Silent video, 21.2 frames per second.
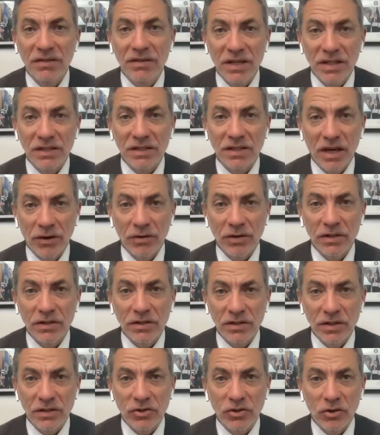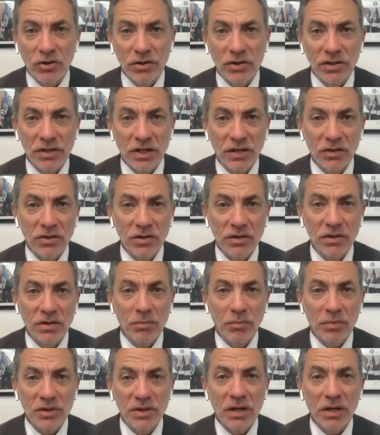in these areas, these jurisdictions,
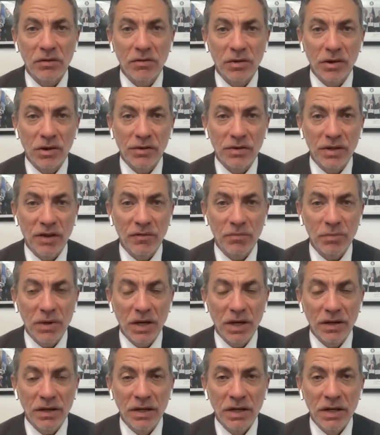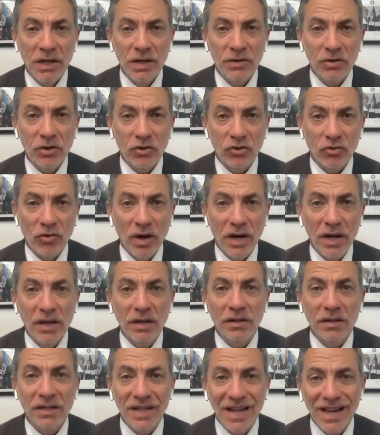and particularly on the FBI to try
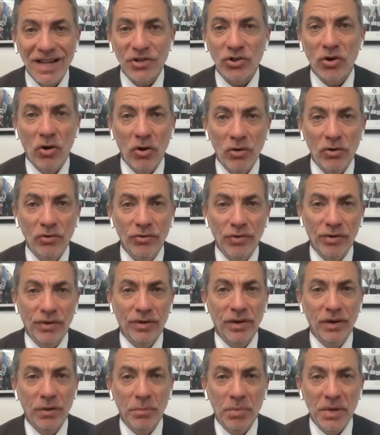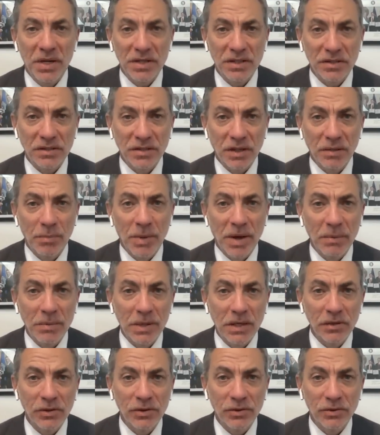and catch all the little pieces that might
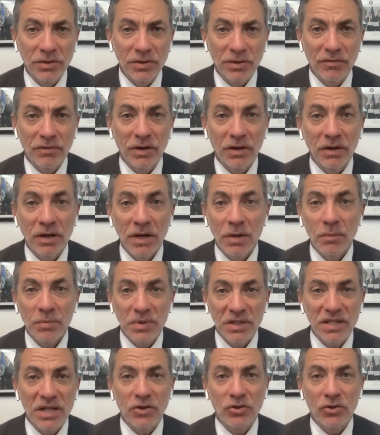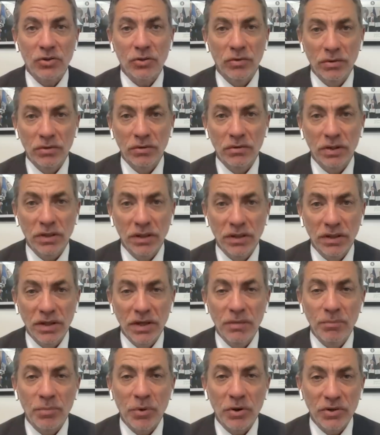be clues of a potential uh,
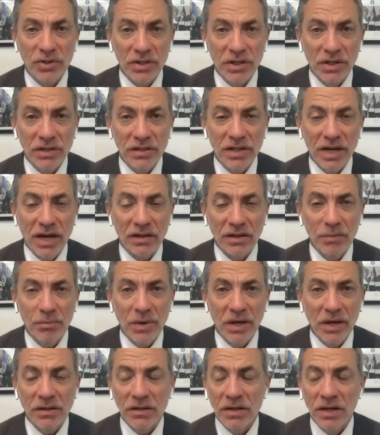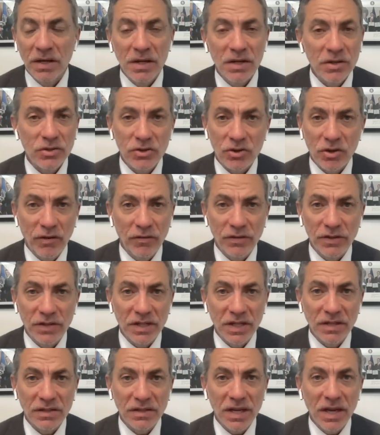in-person attack that might surface
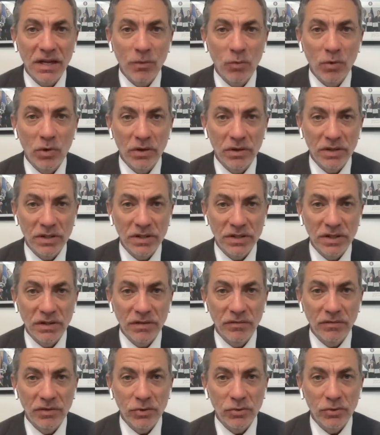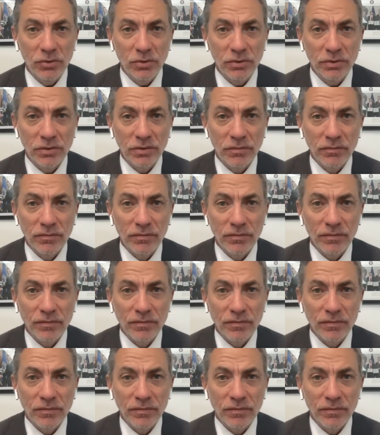against any one of these individuals.